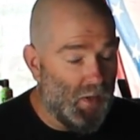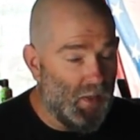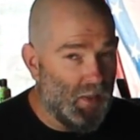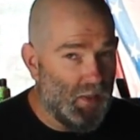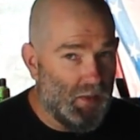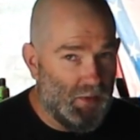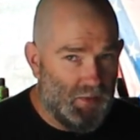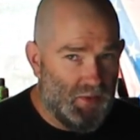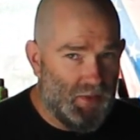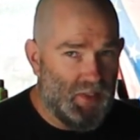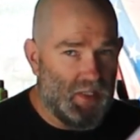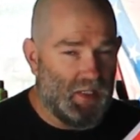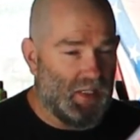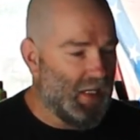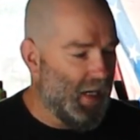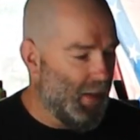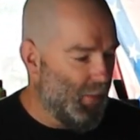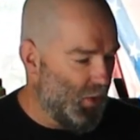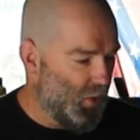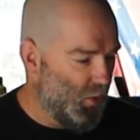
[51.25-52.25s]
Just a
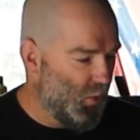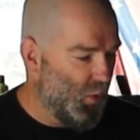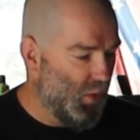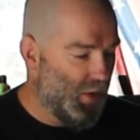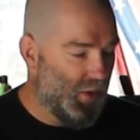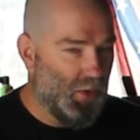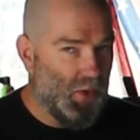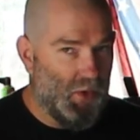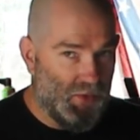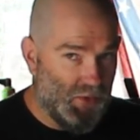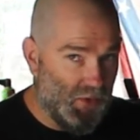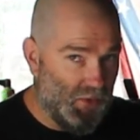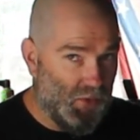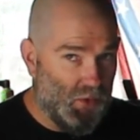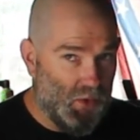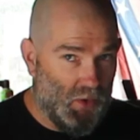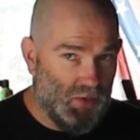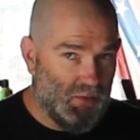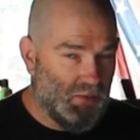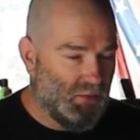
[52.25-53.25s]
couple of quick notes I've
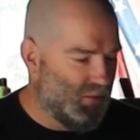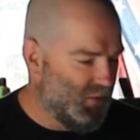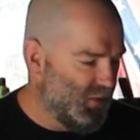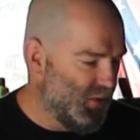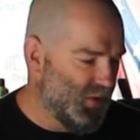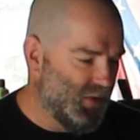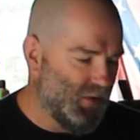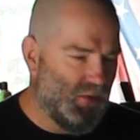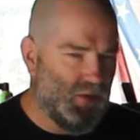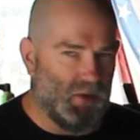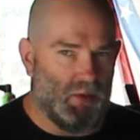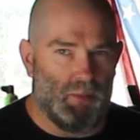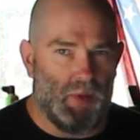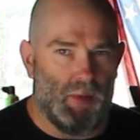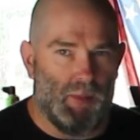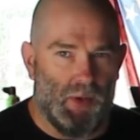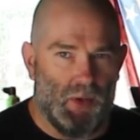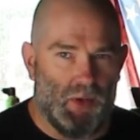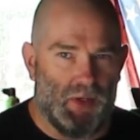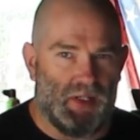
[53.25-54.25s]
got, because I've got a
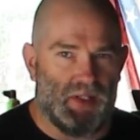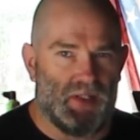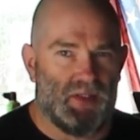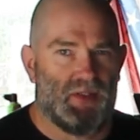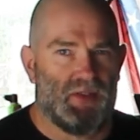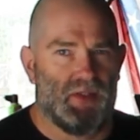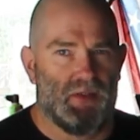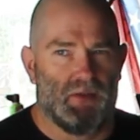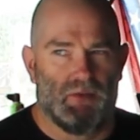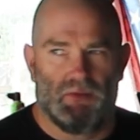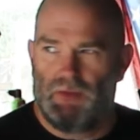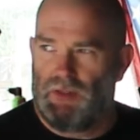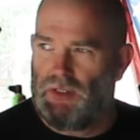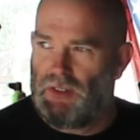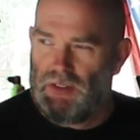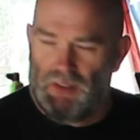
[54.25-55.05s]
memory like a sieve.